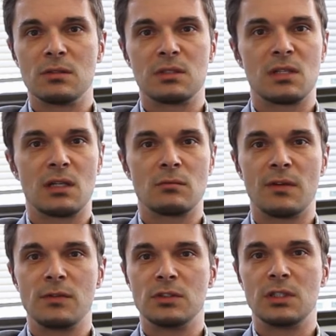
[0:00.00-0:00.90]
done
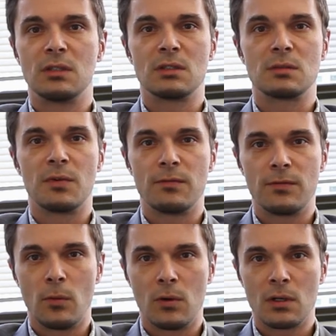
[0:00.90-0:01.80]
refugee hearings
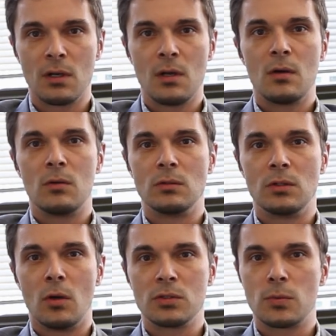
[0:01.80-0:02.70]
before, who
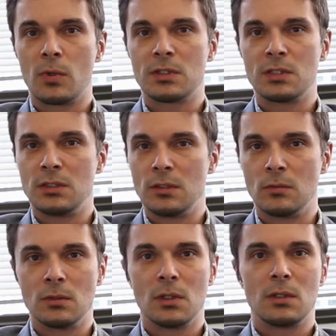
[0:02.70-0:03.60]
knows what to do.
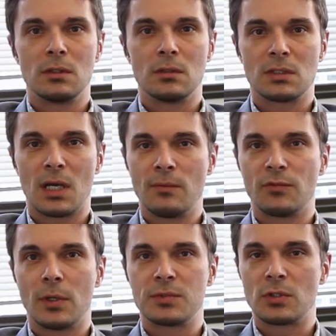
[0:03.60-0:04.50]
Your
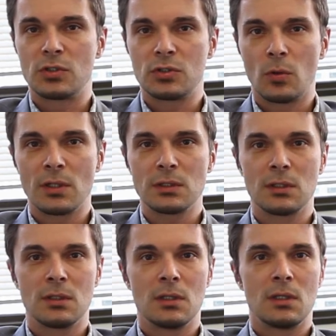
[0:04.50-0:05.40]
timeframes are short.
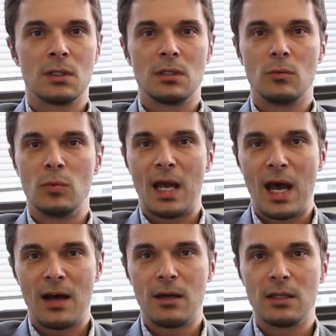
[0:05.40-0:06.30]

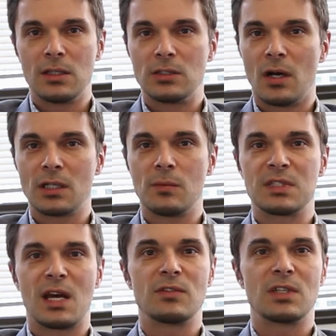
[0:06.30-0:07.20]
The documents have to